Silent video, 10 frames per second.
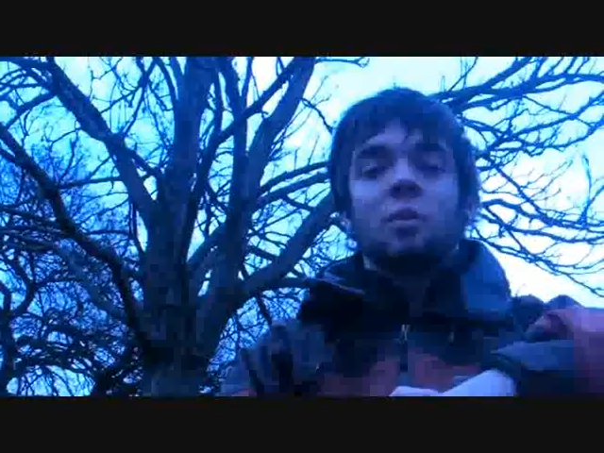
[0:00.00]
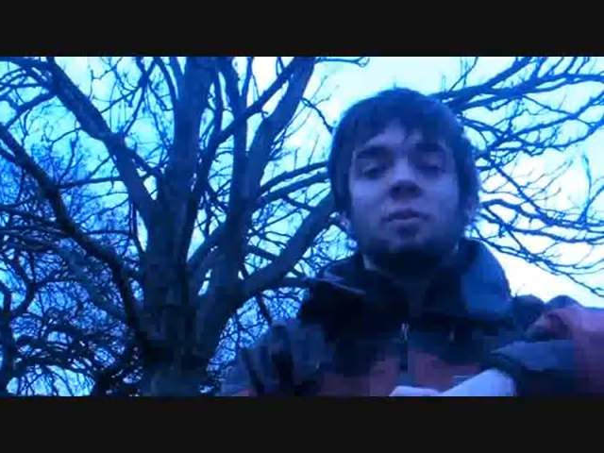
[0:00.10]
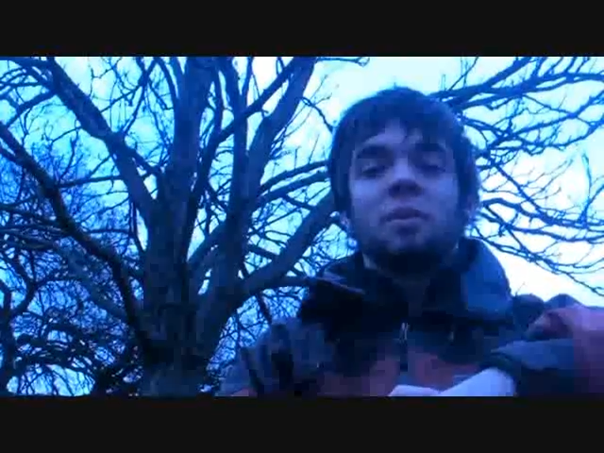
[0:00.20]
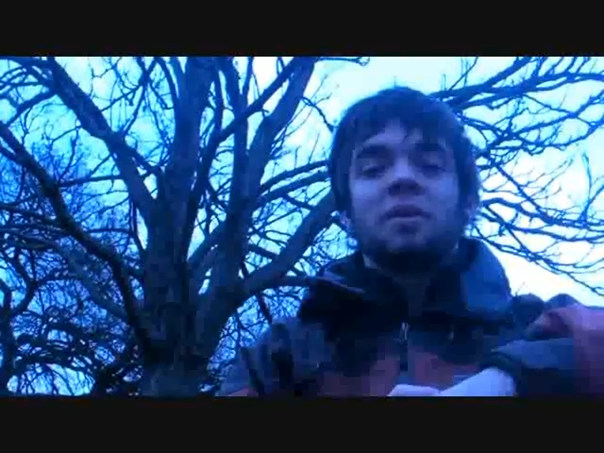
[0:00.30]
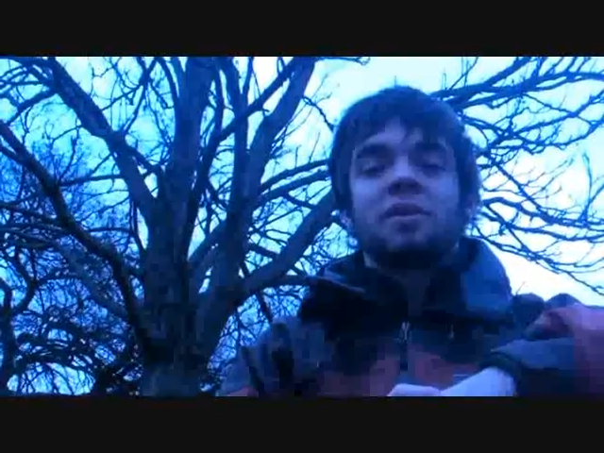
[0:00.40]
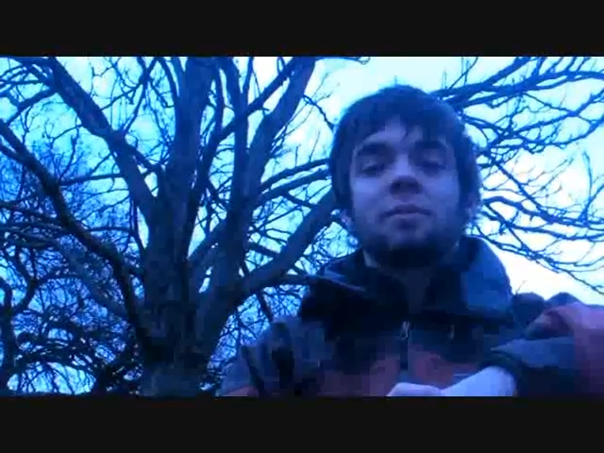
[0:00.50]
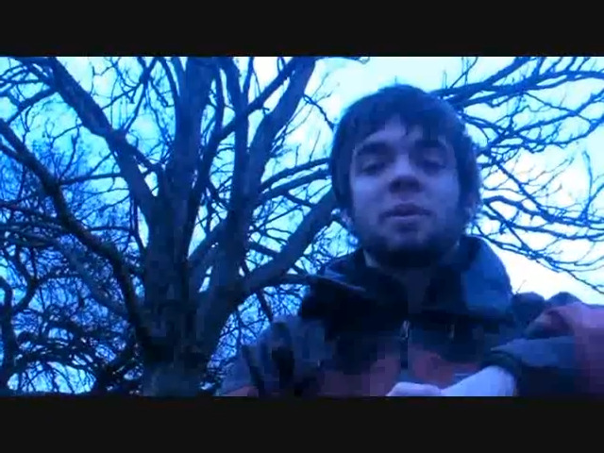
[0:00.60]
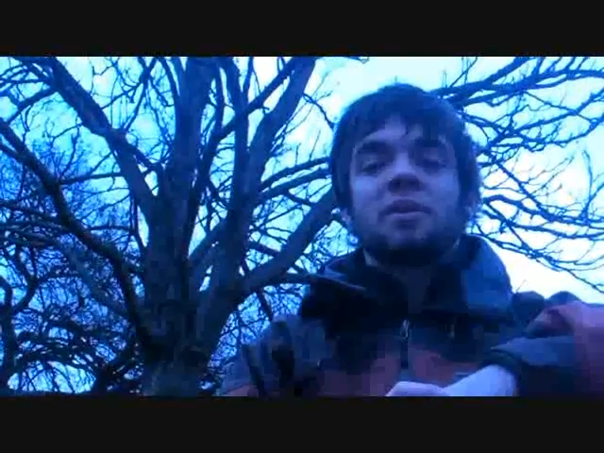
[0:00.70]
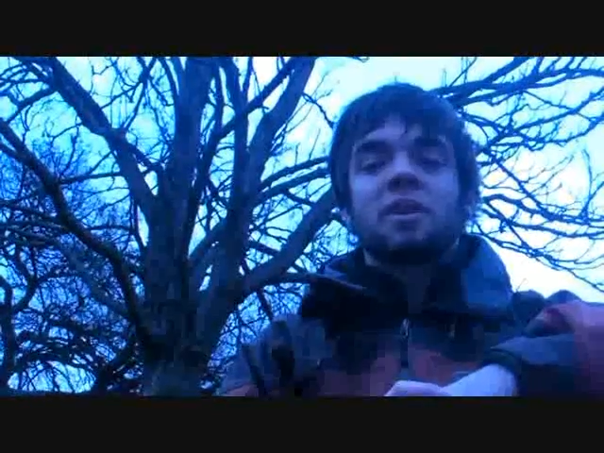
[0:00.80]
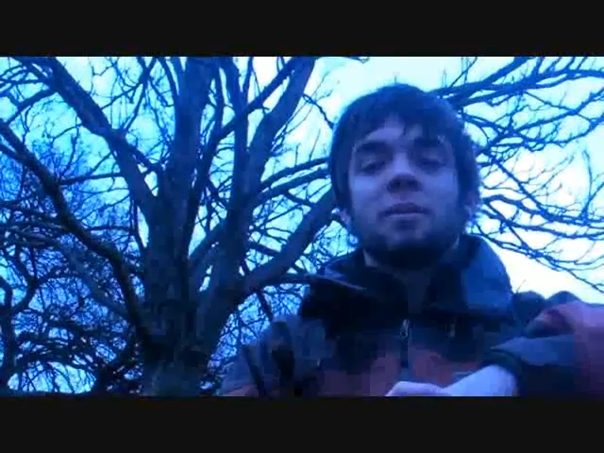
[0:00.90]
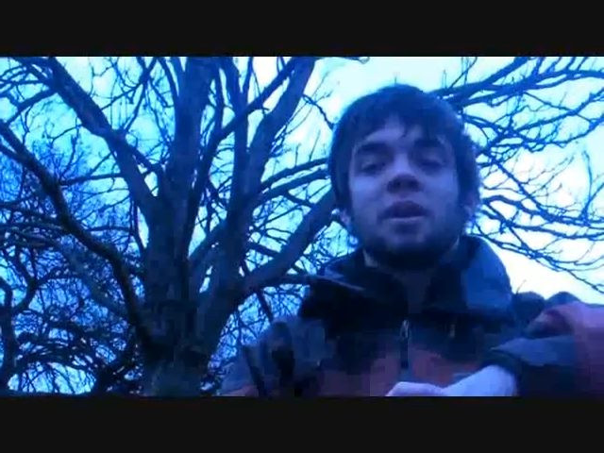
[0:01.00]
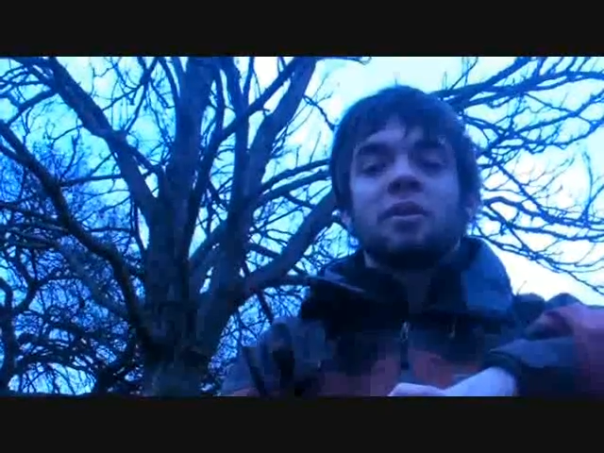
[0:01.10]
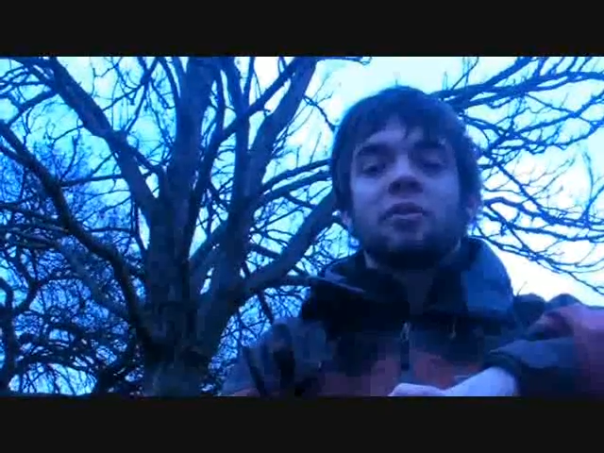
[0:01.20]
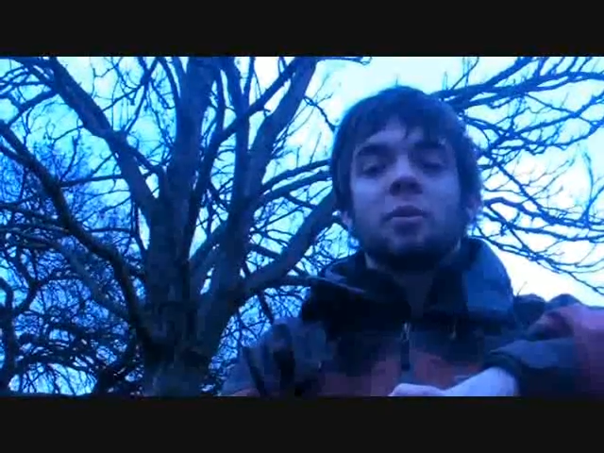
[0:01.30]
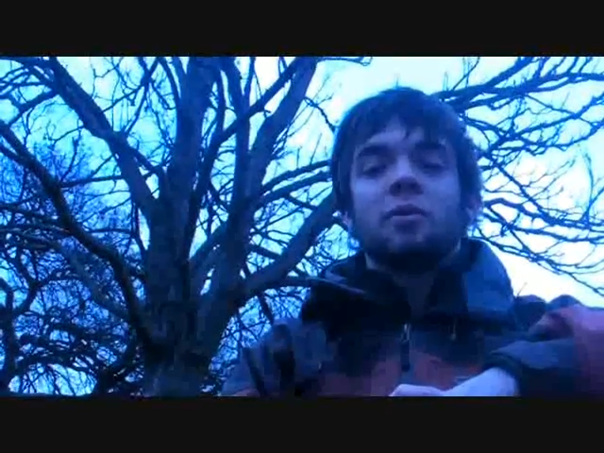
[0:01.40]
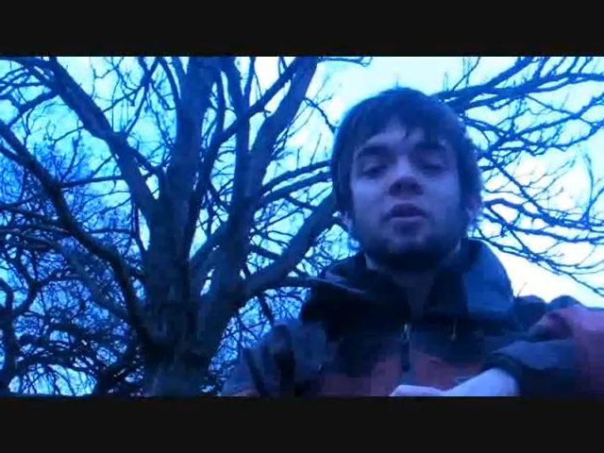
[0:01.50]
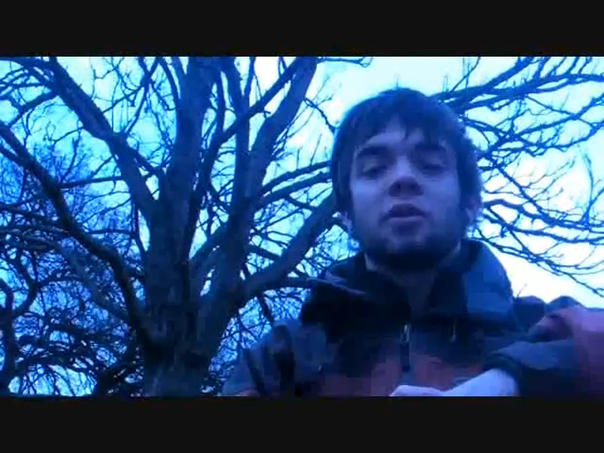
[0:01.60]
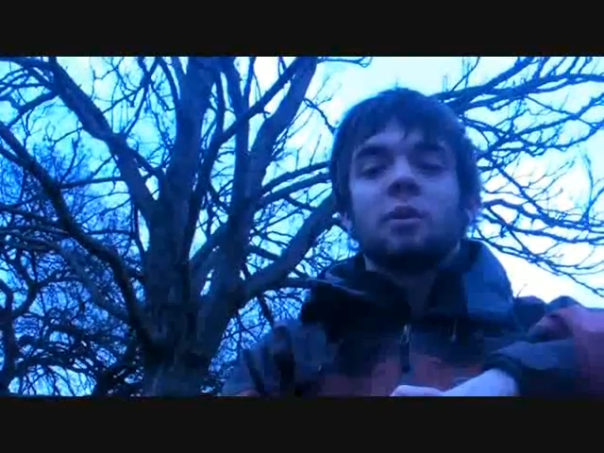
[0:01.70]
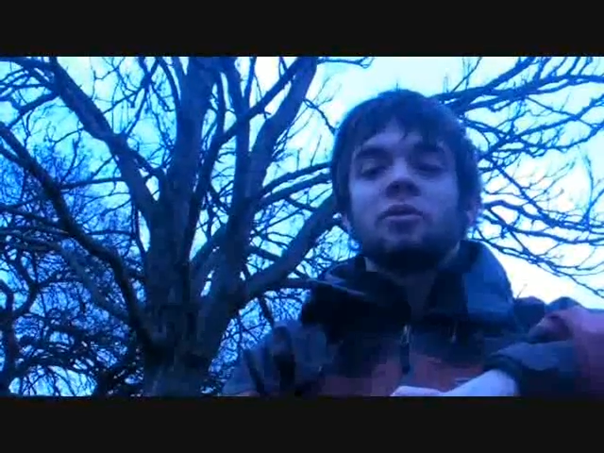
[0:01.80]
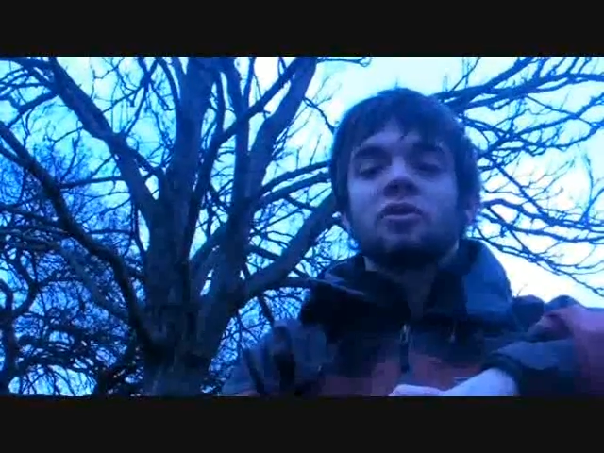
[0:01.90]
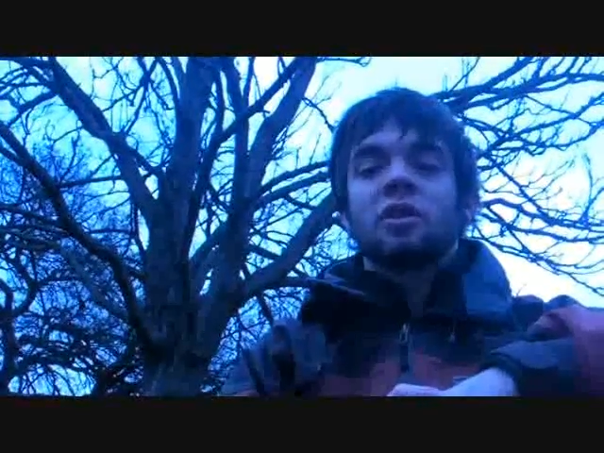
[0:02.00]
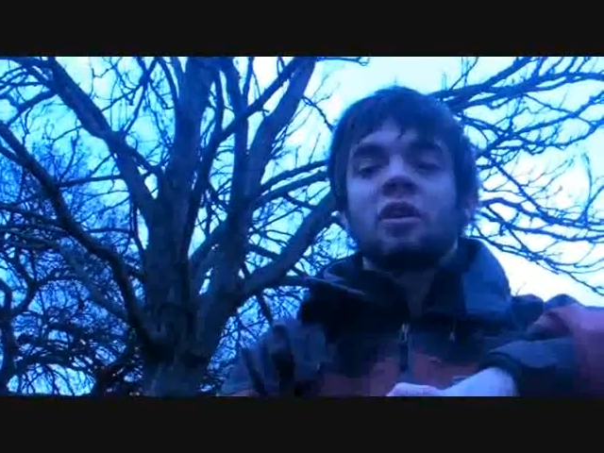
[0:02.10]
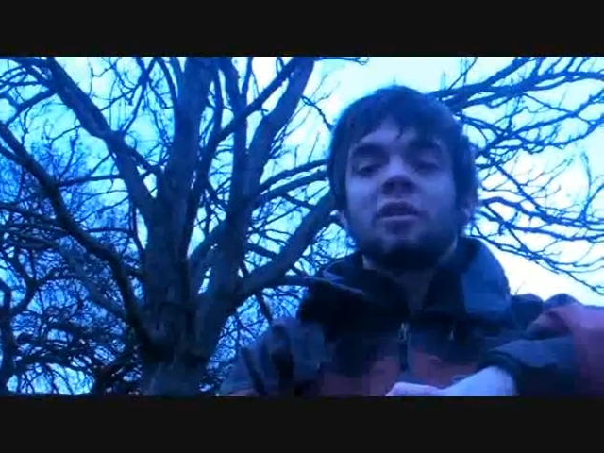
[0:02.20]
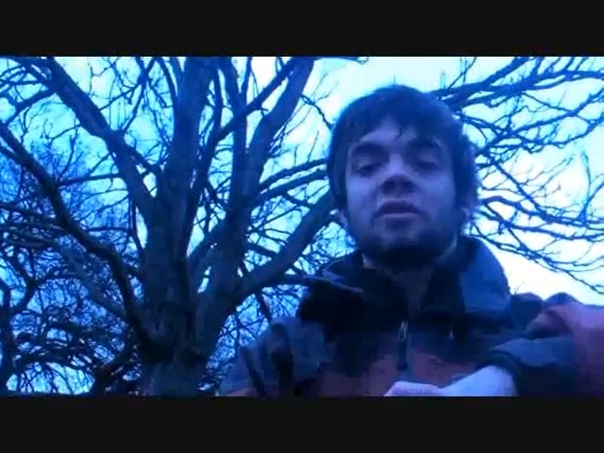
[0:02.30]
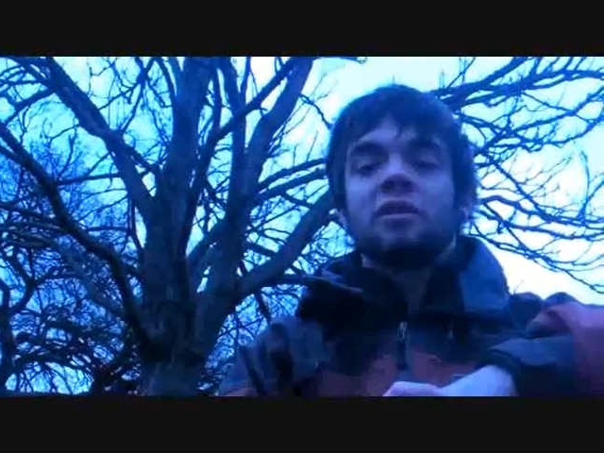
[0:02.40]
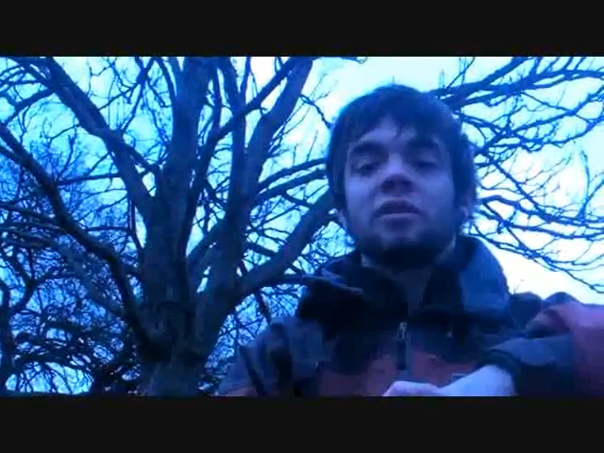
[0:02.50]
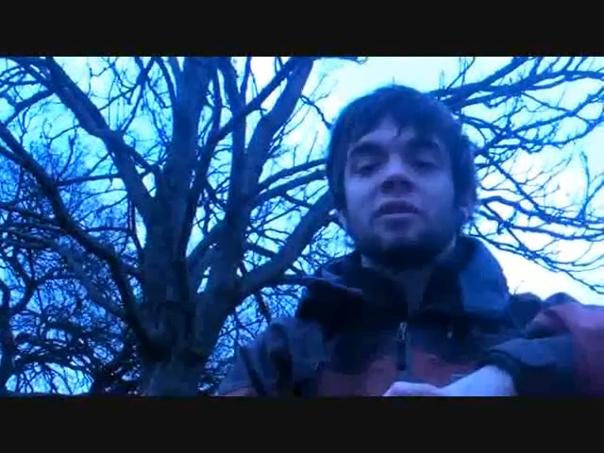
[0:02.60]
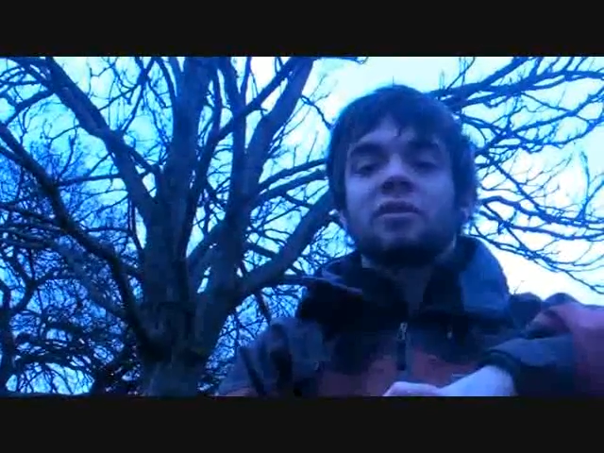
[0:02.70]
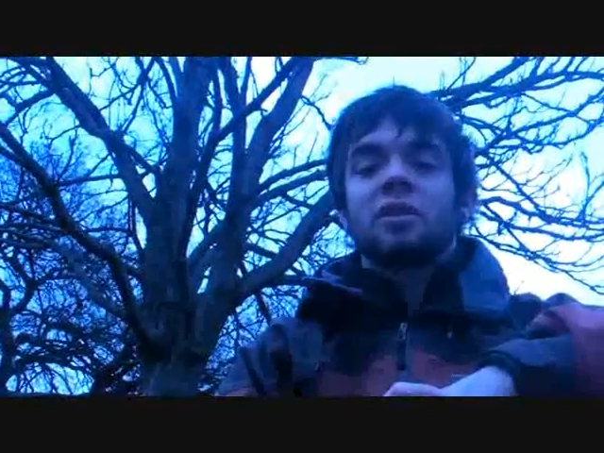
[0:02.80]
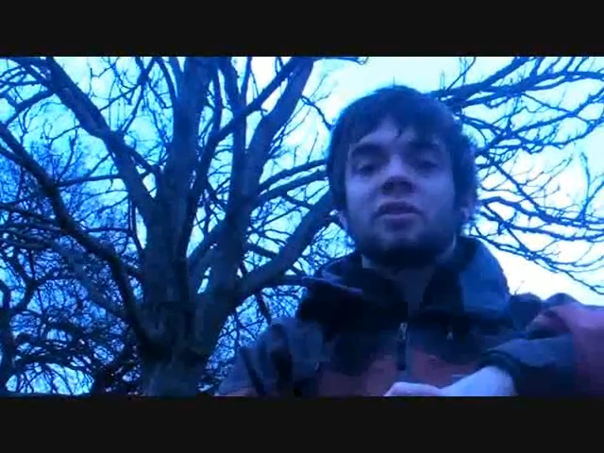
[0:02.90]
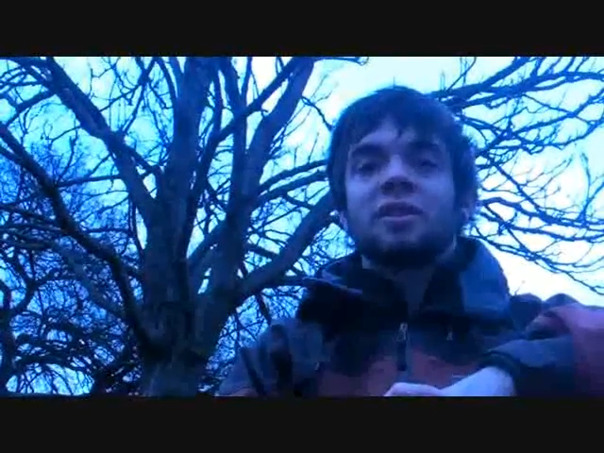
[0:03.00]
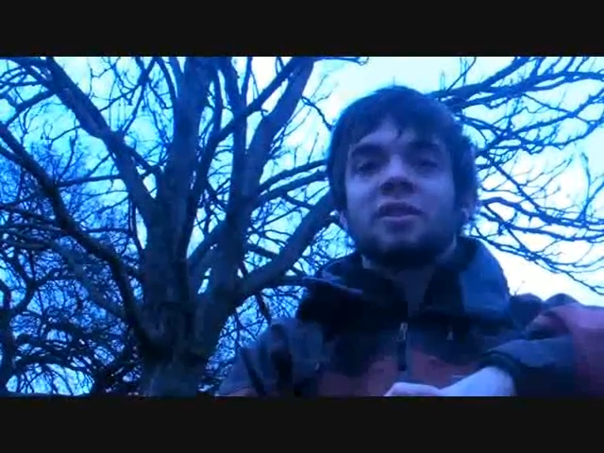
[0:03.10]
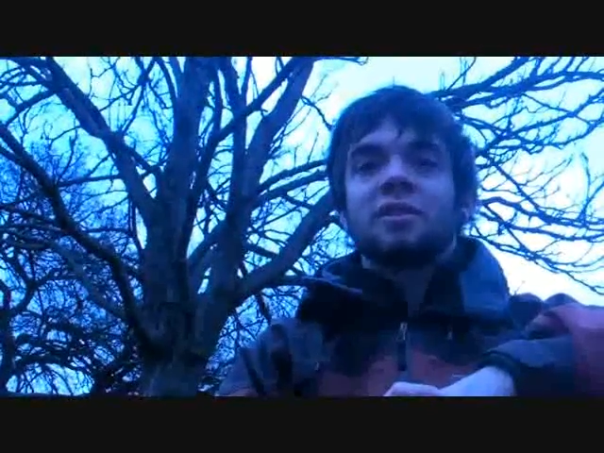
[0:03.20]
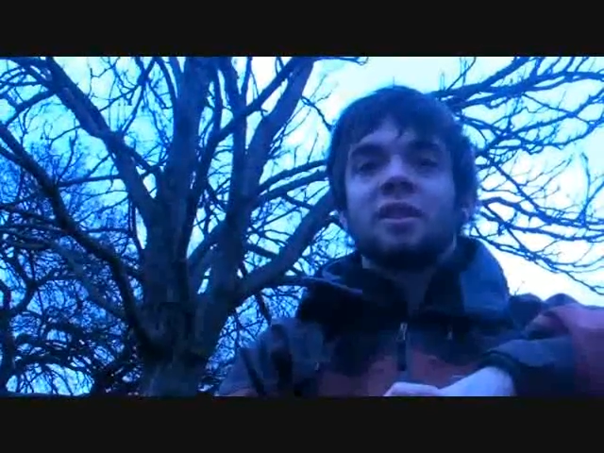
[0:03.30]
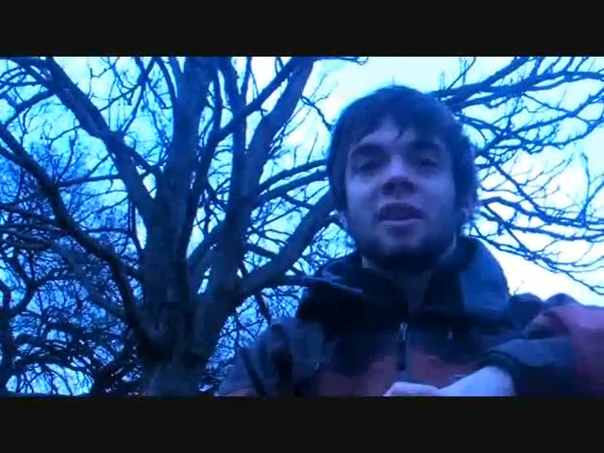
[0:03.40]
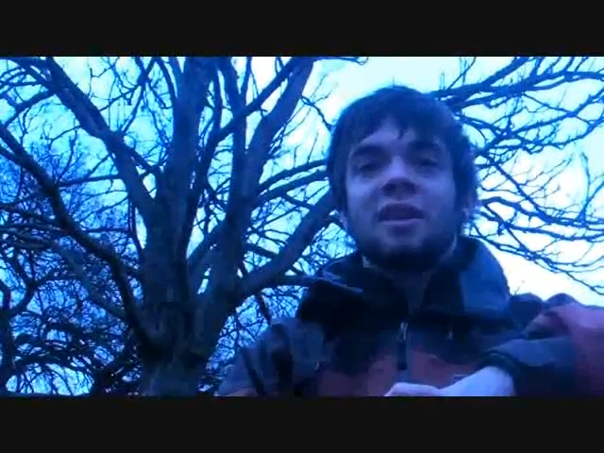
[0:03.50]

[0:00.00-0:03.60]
with participants committing from over 200 colleges, churches,